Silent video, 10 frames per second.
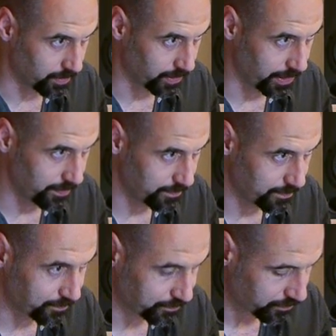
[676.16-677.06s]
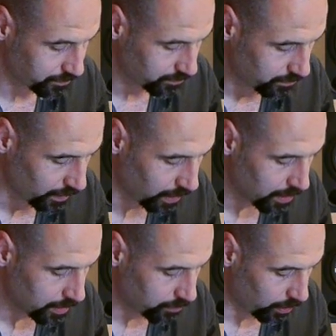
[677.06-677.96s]
Okay?
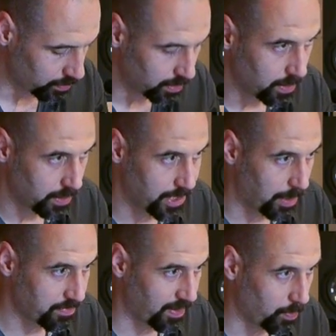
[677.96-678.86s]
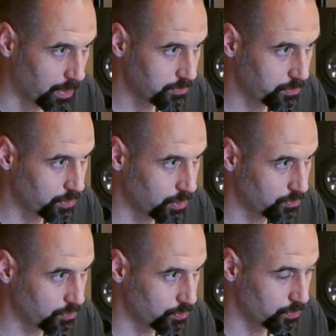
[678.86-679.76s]
So now if I want to go
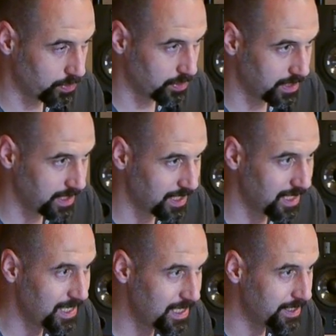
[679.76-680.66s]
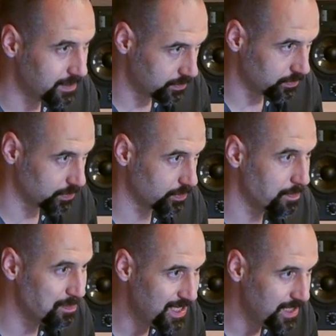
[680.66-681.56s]
to E, donc
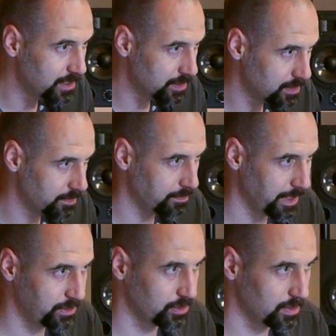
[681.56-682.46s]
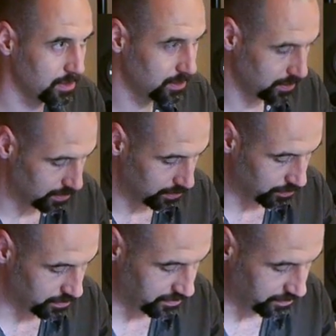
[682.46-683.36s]
Mi major,
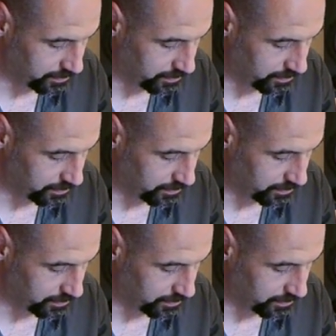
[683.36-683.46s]
so this is